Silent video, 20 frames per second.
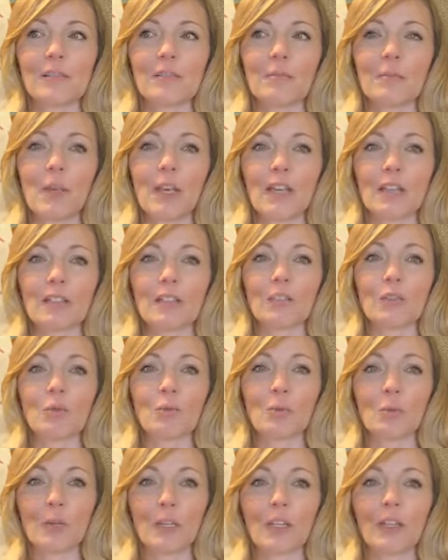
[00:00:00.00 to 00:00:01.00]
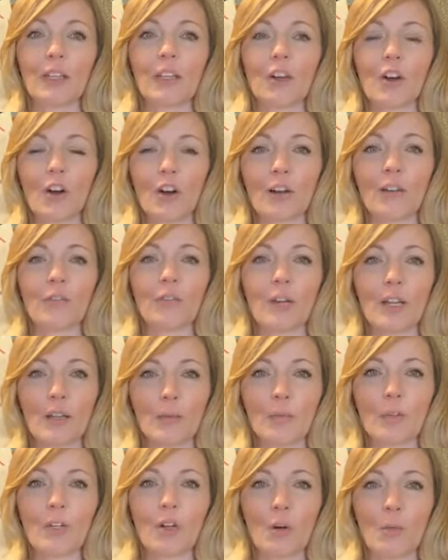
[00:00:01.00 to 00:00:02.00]
Because it's really hard for
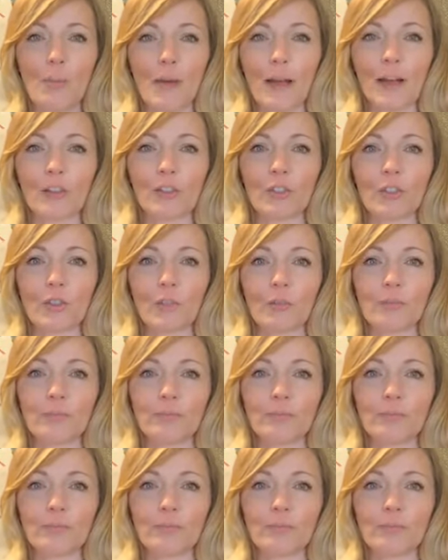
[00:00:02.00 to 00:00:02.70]
him to go back to.